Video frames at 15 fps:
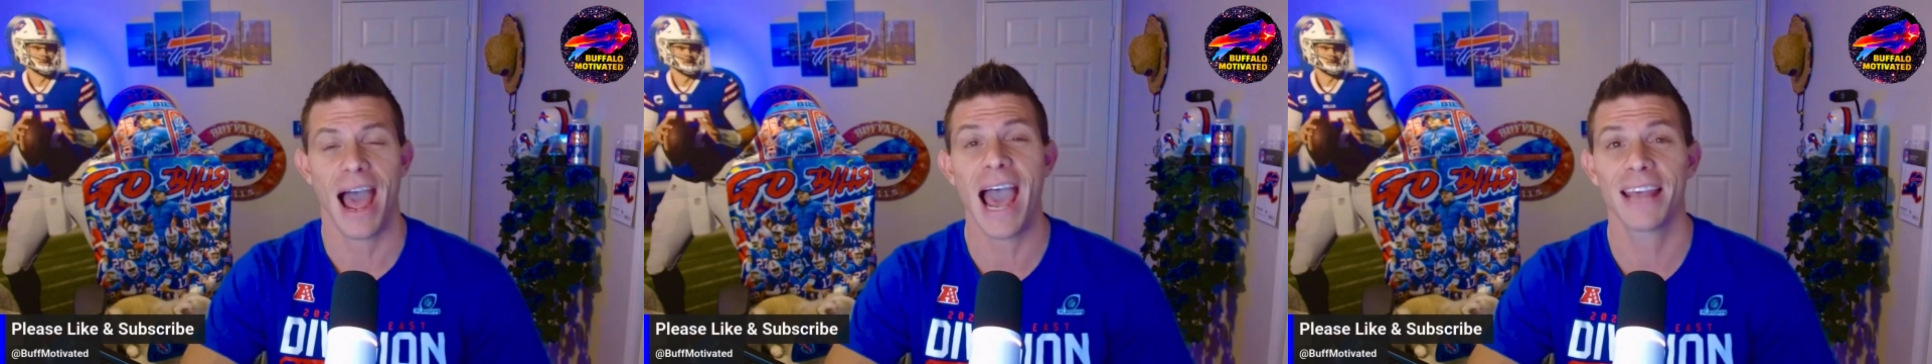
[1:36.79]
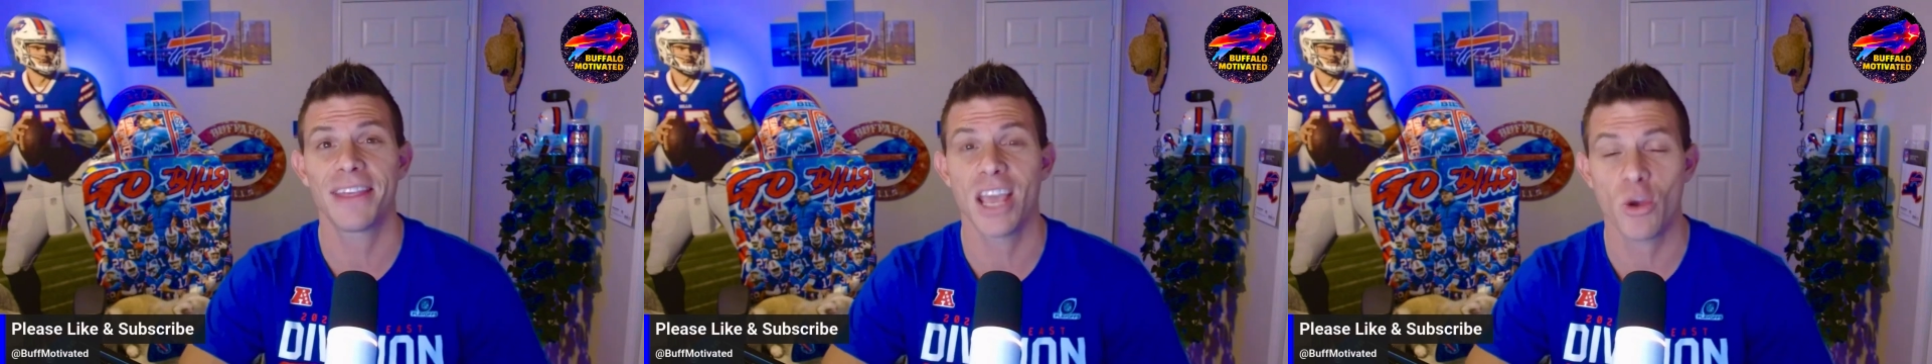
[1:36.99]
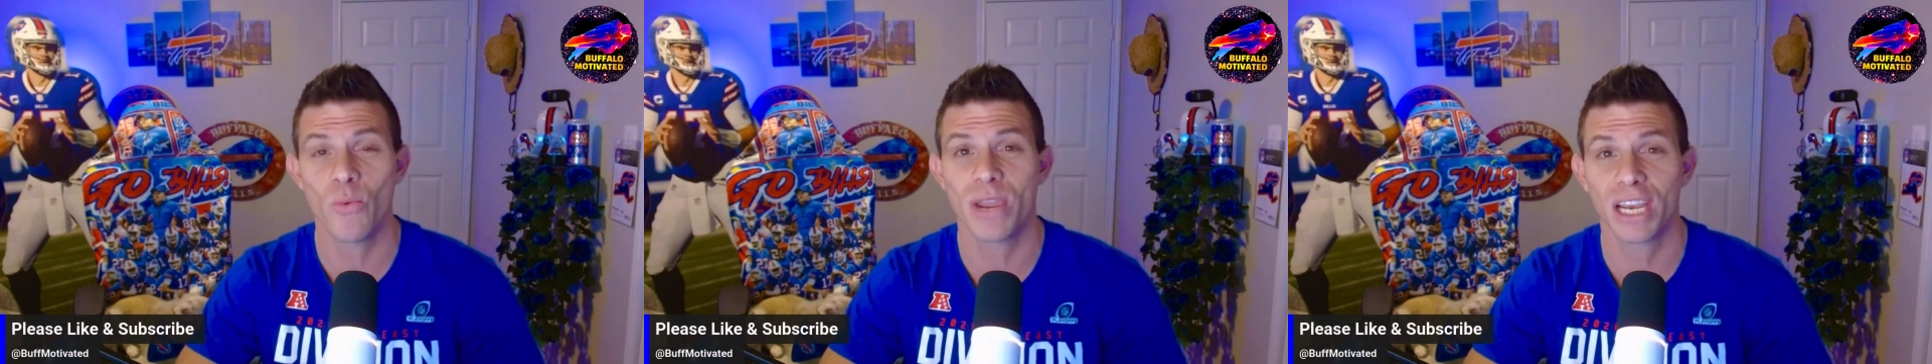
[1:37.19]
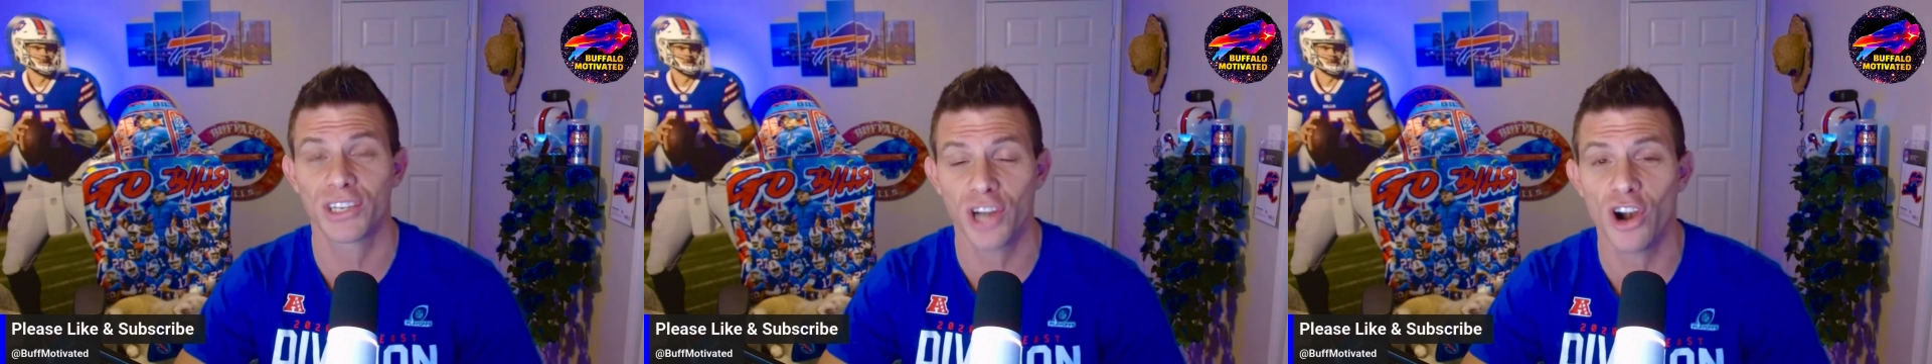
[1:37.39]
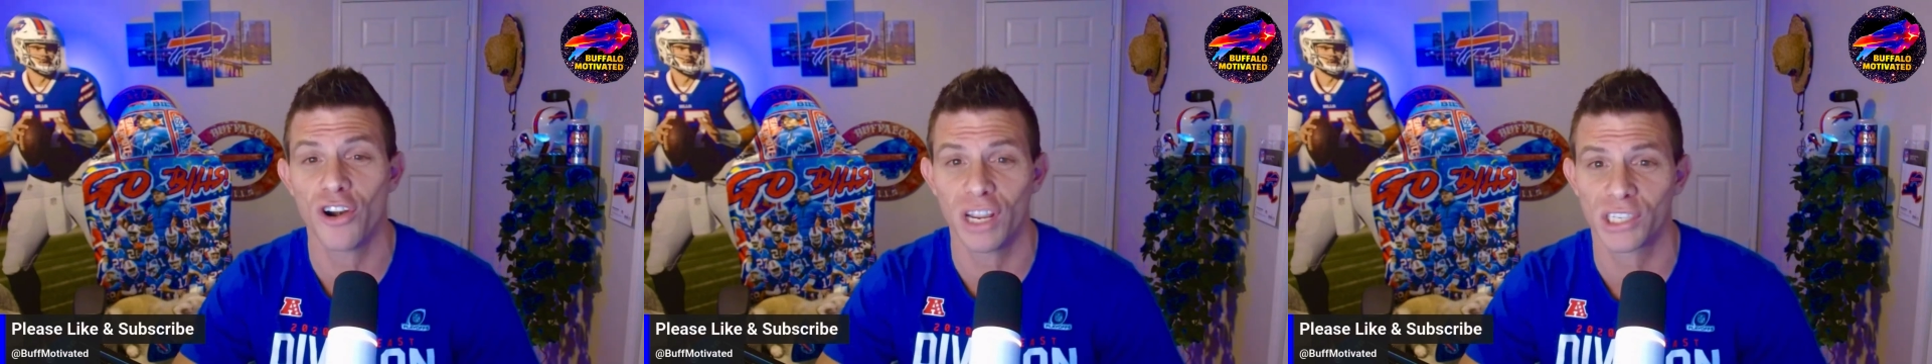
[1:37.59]
I think we
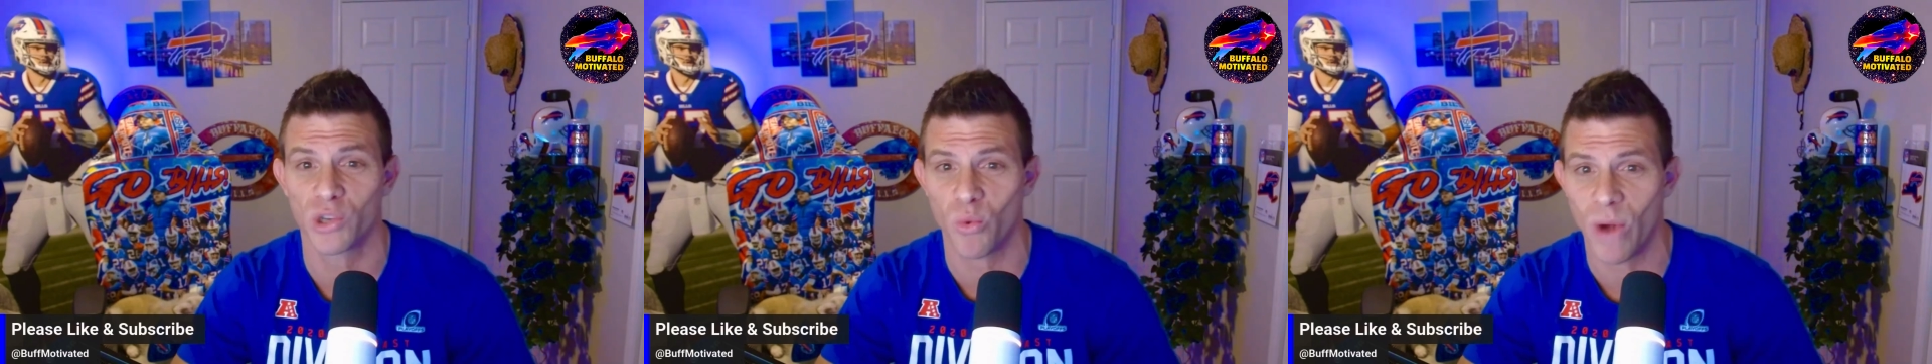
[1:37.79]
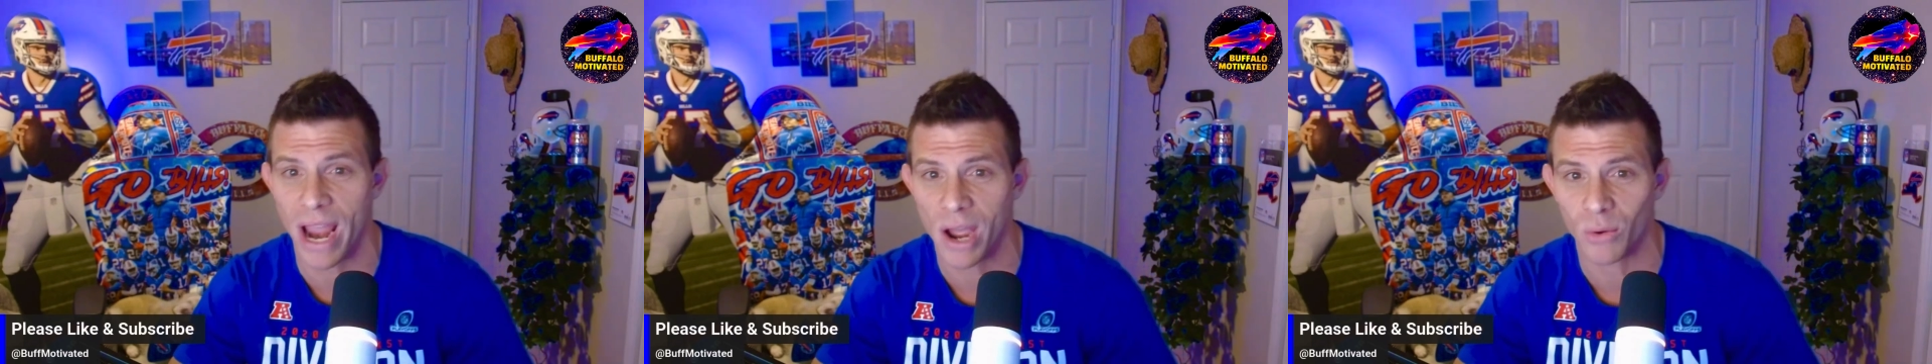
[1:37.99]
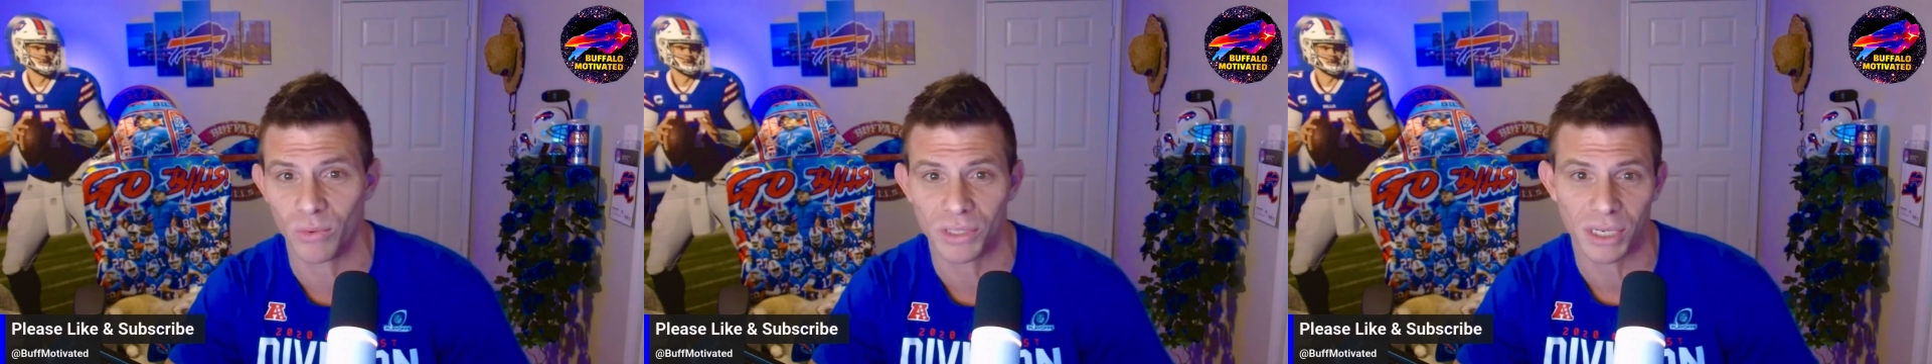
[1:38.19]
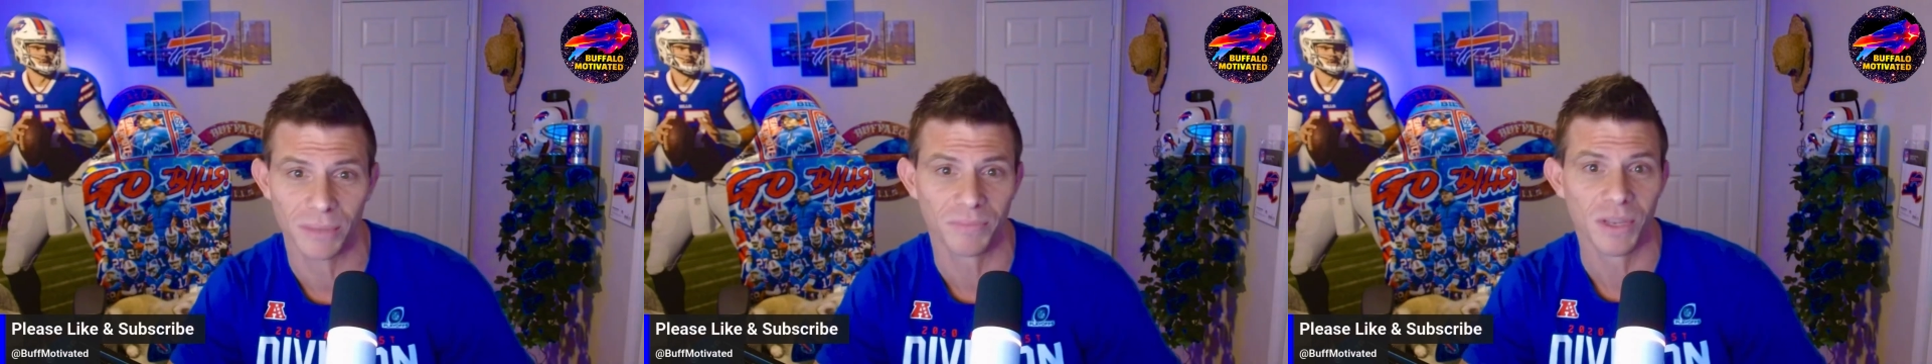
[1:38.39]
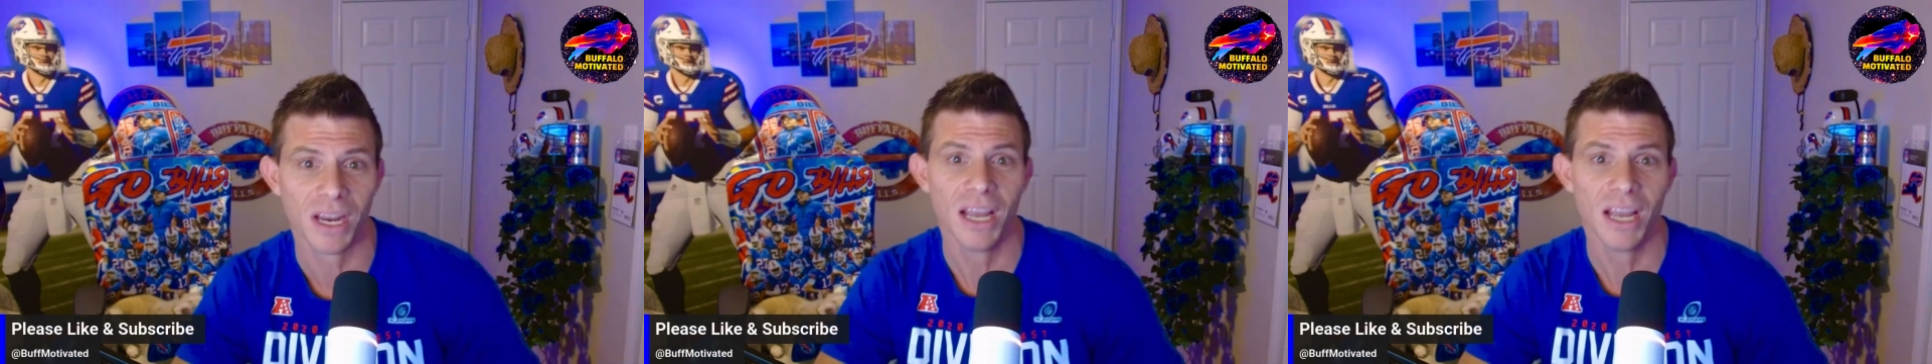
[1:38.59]
can turn this around.